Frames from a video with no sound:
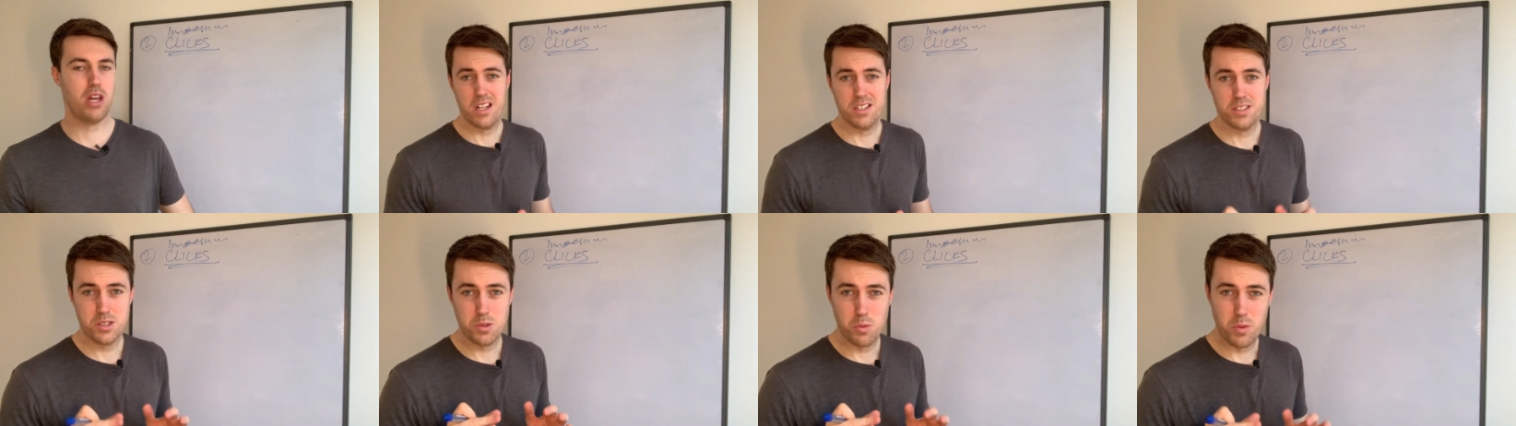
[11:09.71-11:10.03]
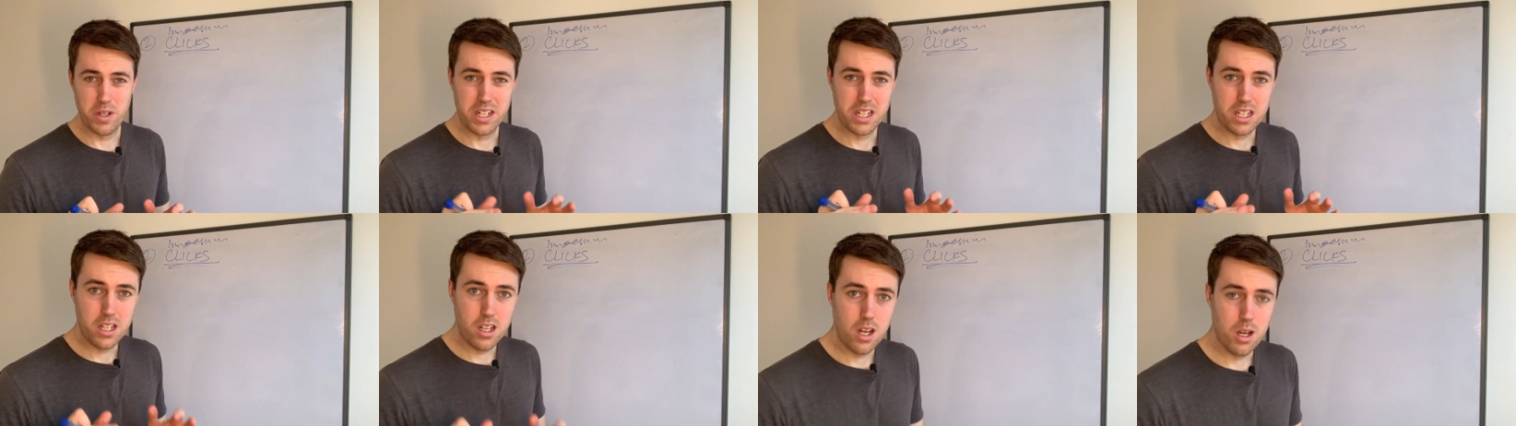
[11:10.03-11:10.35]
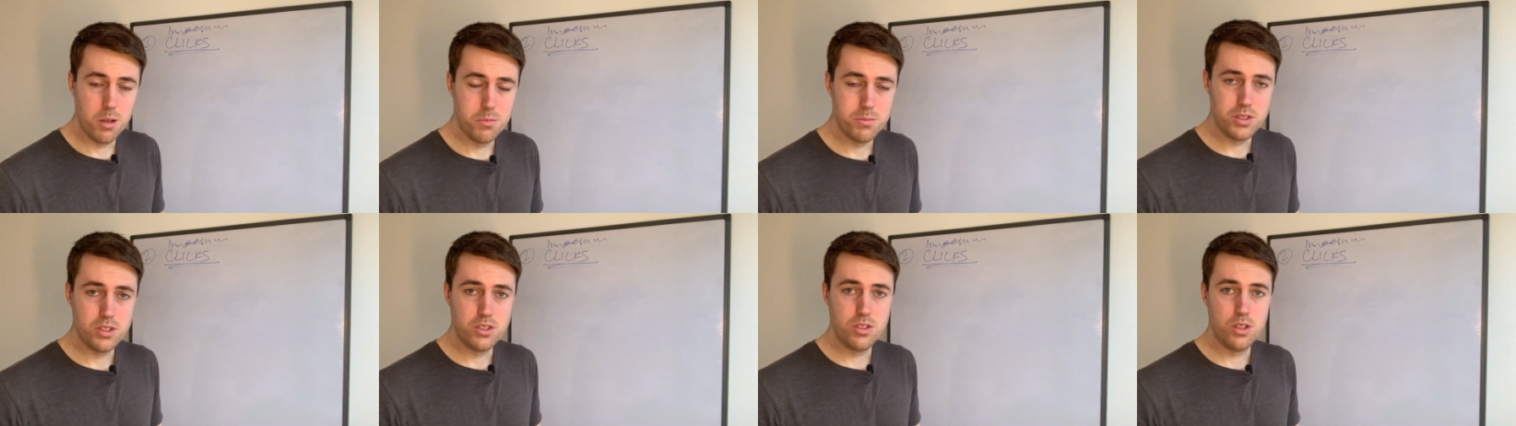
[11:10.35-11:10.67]
And so when it
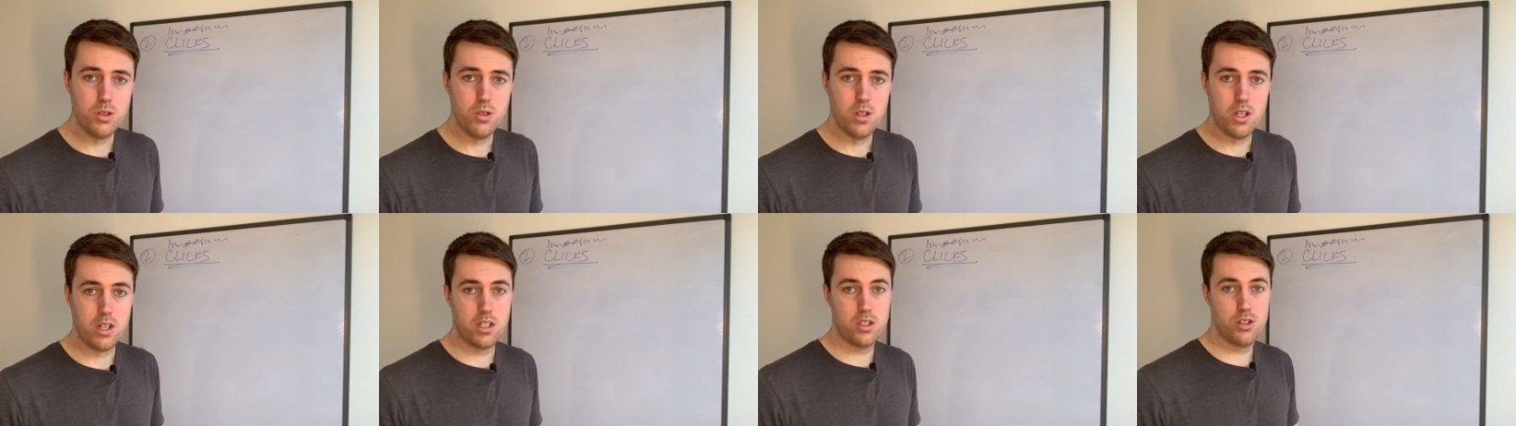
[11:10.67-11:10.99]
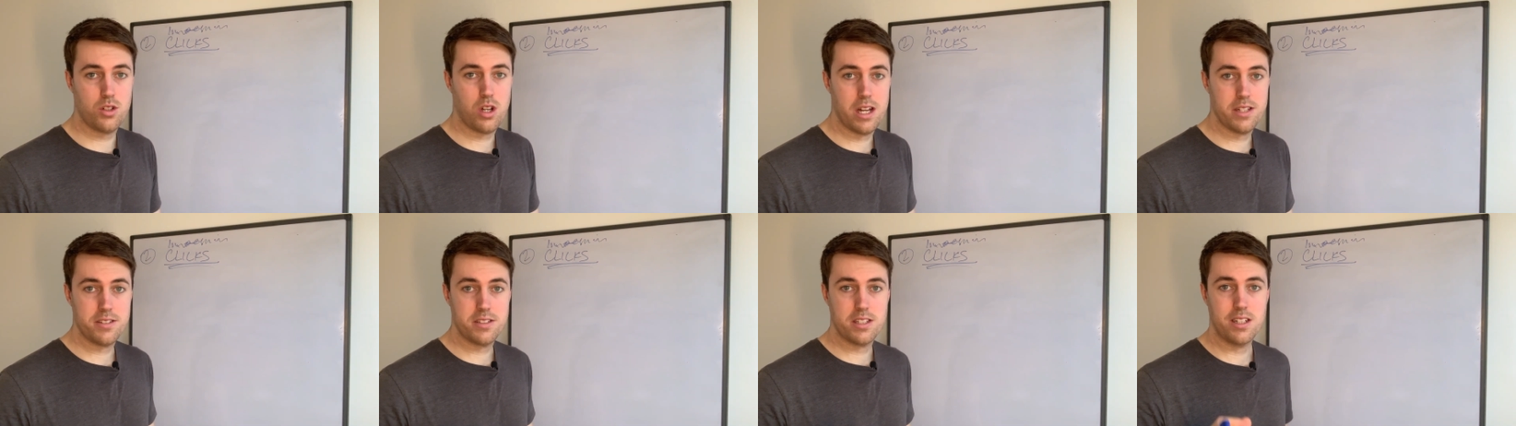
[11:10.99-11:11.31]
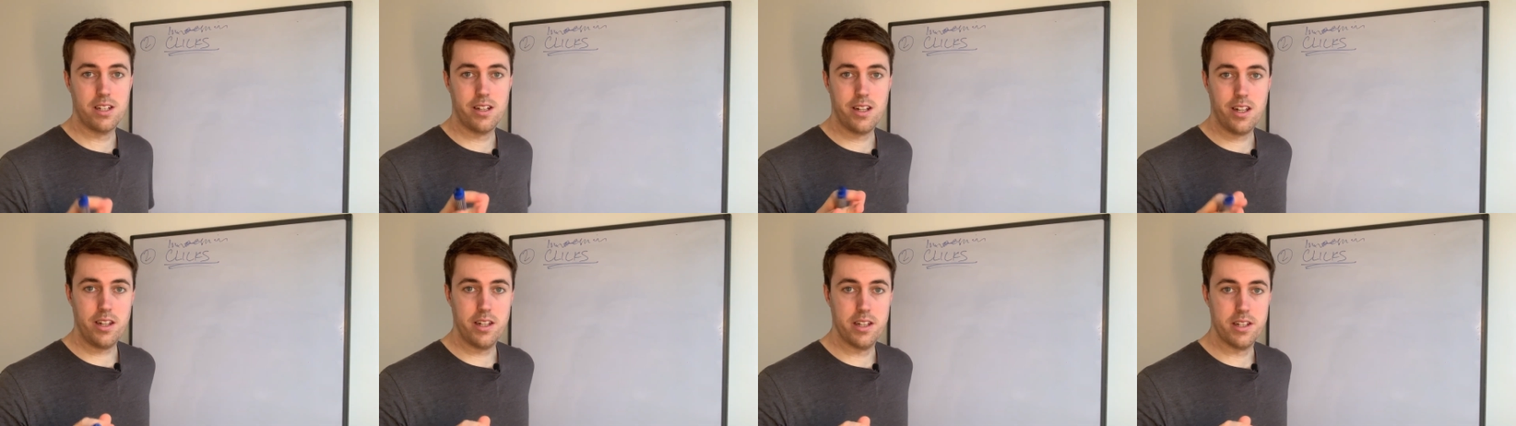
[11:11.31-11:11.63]
comes to
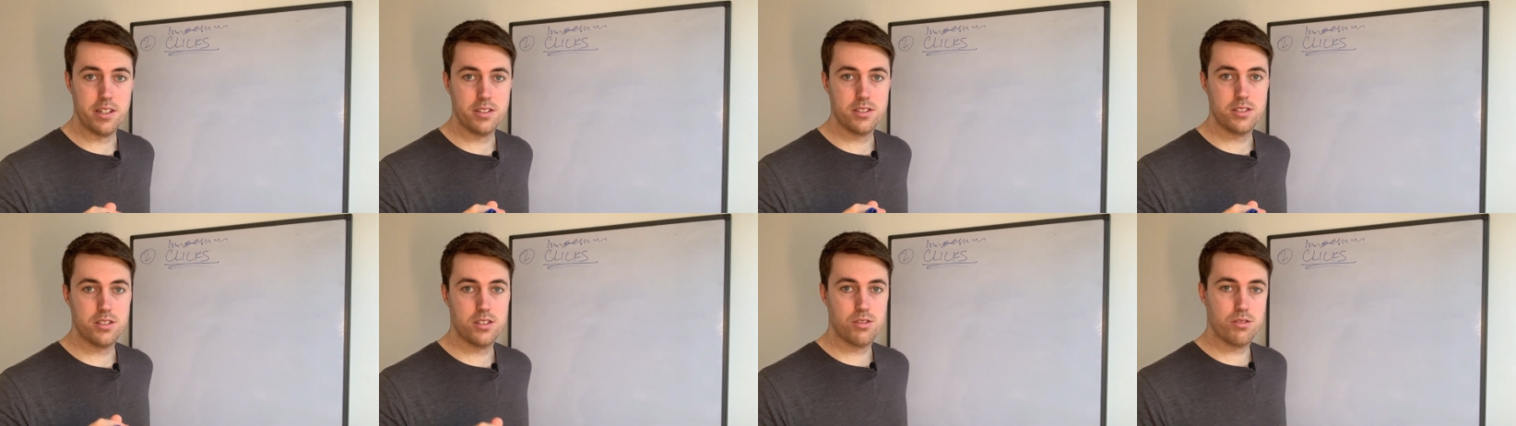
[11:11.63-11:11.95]
attracting clicks,